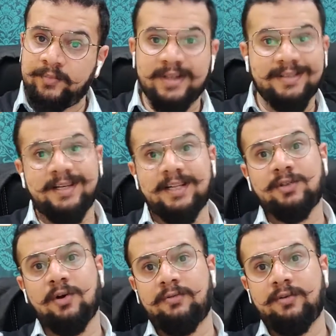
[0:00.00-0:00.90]
Is it a
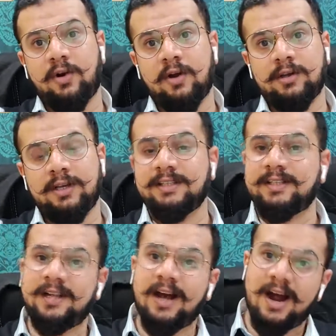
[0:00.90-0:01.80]
soft rock? Is
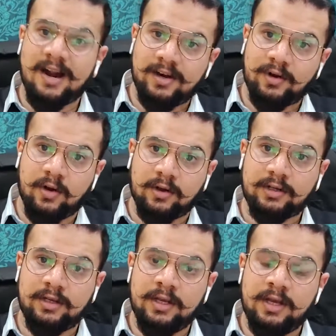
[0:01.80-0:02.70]
it hard
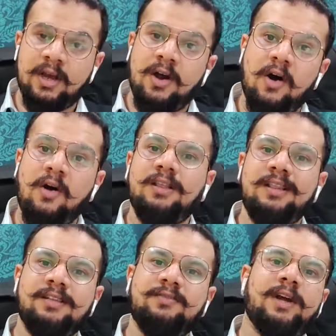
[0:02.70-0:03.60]
rock? All
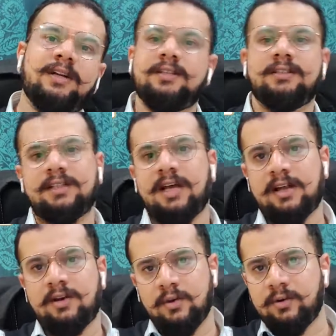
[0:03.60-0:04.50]
these factors
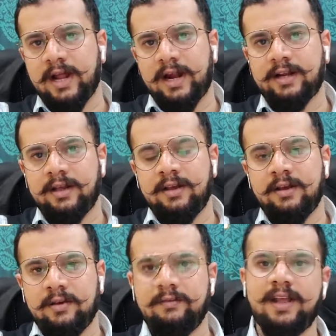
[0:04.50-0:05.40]
are looked at
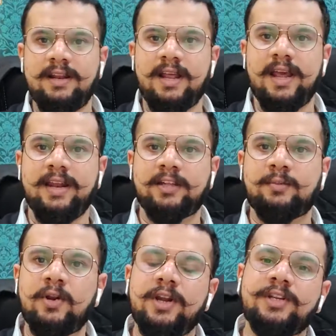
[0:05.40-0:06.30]
when an
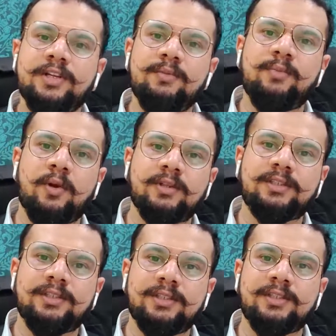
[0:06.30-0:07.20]
exploration
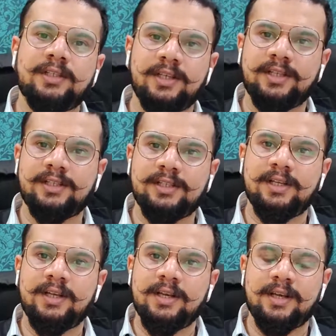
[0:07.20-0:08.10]
process is
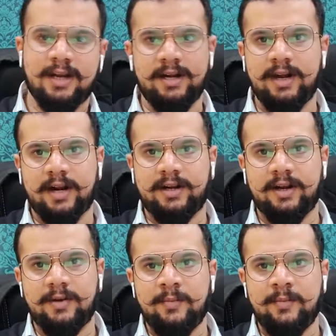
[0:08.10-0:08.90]
conducted.